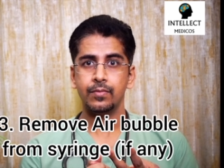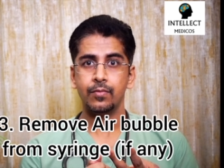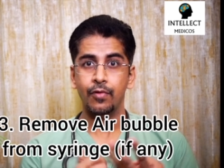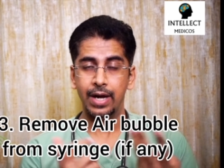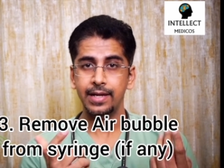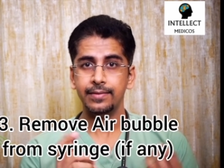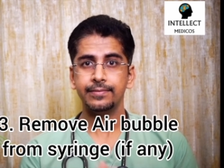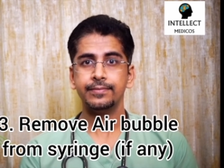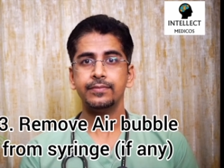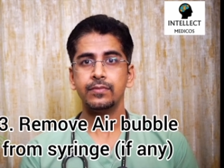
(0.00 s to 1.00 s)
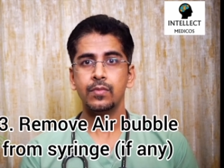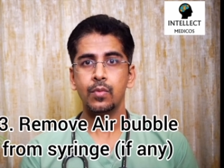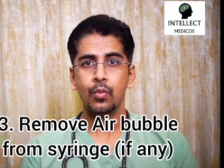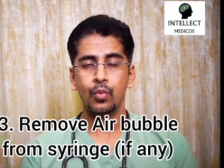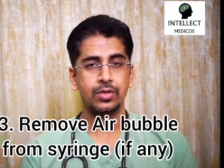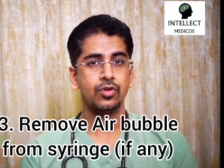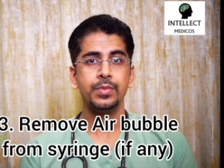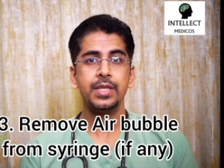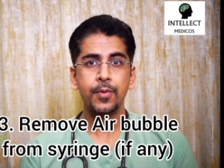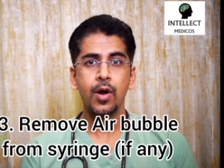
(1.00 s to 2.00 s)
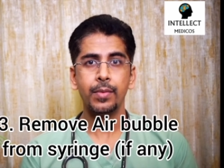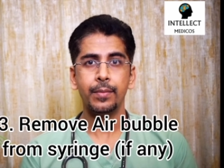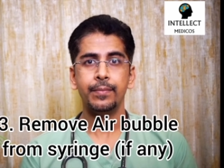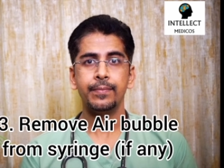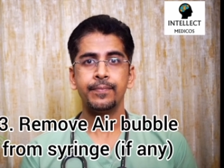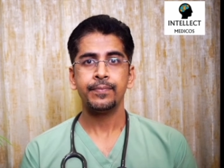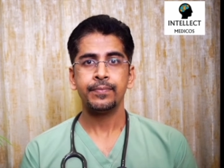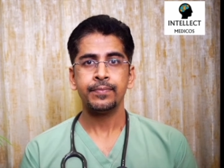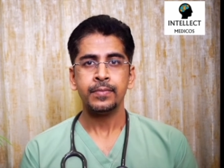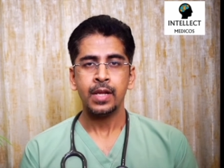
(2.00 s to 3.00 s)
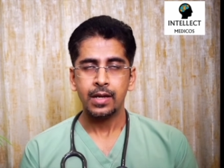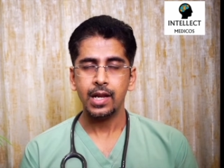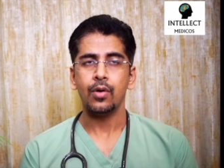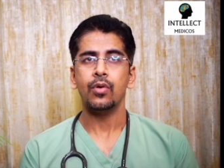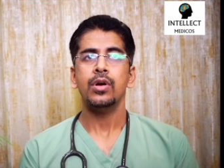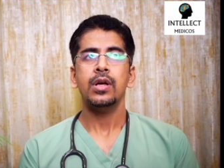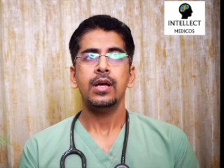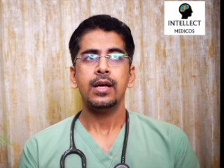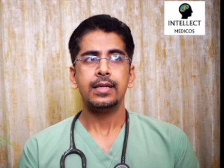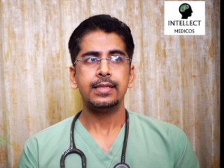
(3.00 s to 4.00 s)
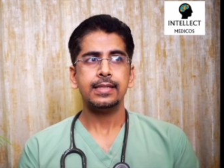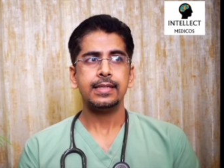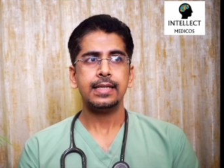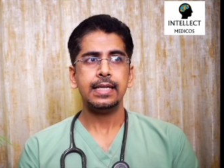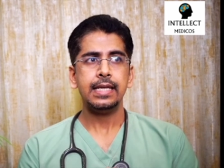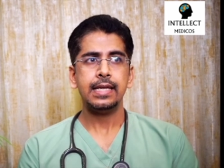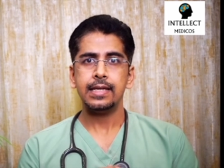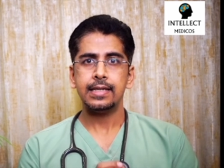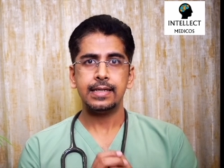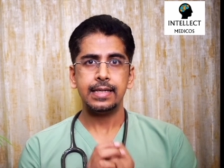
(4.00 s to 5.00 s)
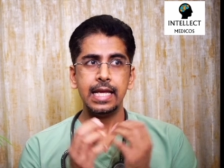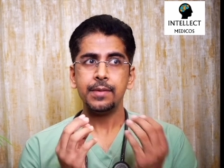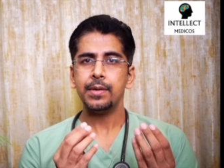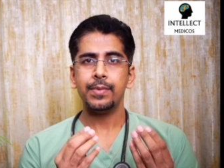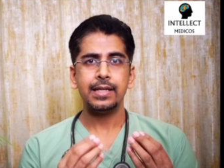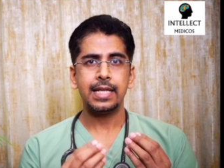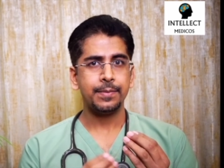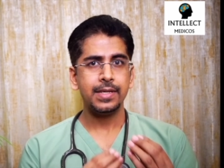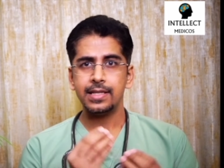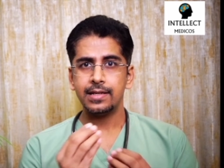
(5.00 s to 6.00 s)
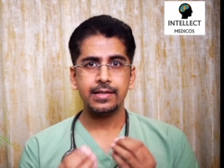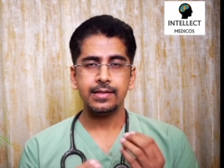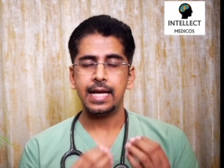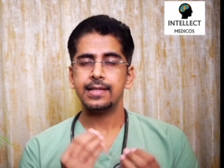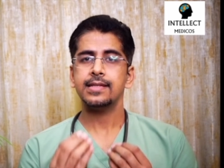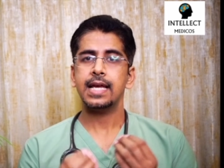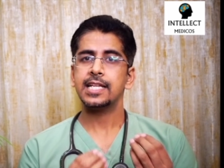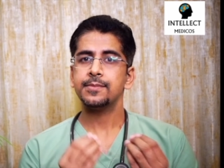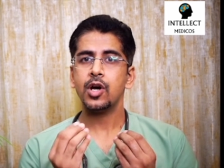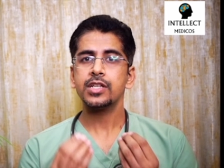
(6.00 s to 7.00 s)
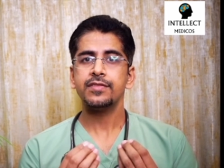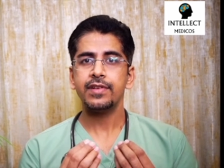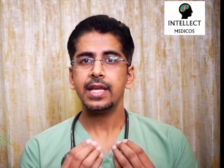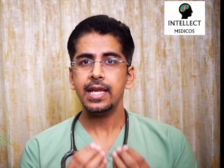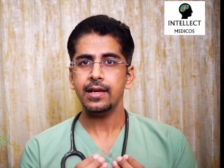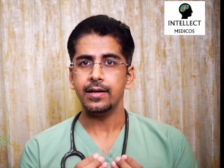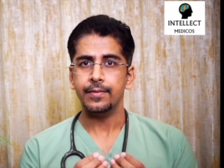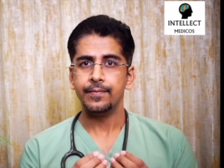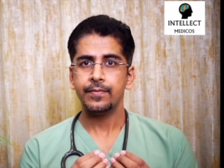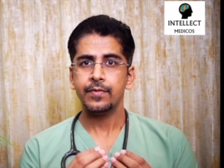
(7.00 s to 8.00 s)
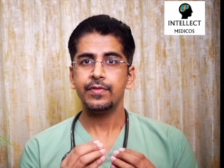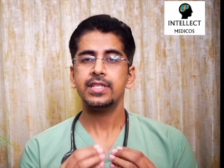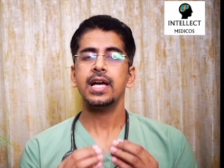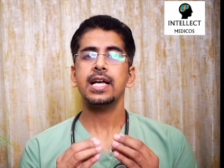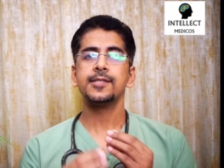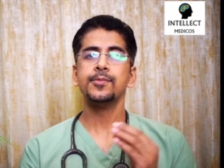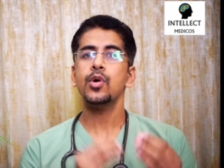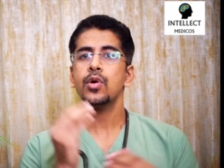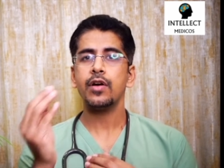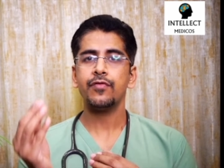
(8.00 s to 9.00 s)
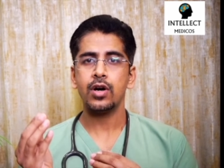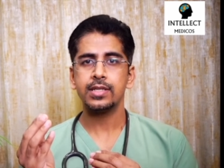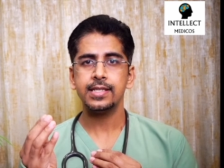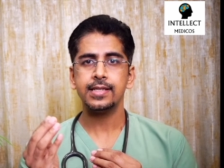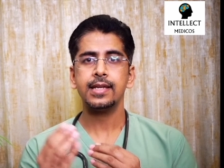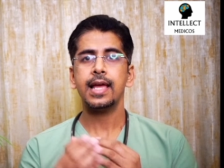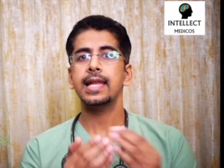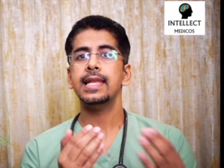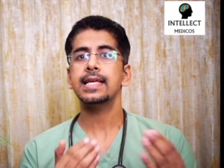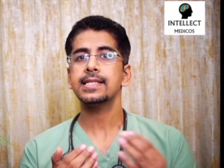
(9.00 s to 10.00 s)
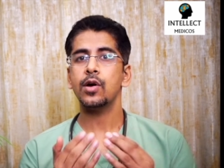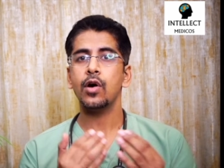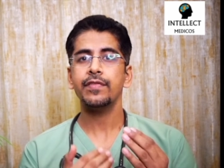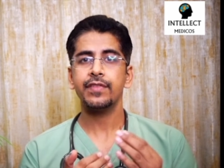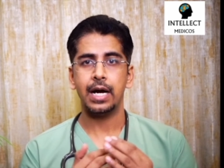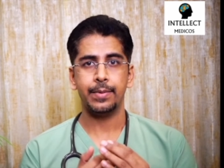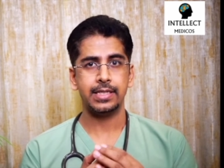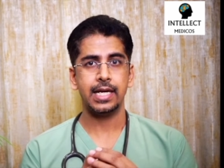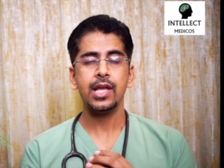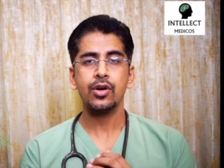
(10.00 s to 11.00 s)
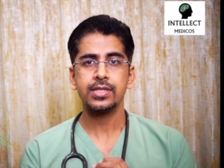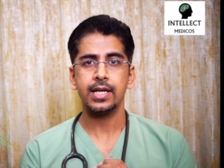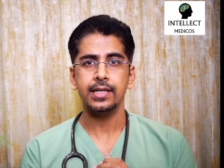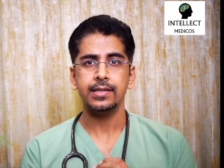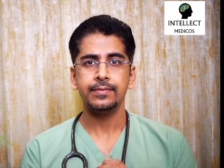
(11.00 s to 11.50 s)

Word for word: Why? What could be the problem? Now, the uh, air bubble, that means that that is atmospheric air, which has more of oxygen and less of carbon dioxide.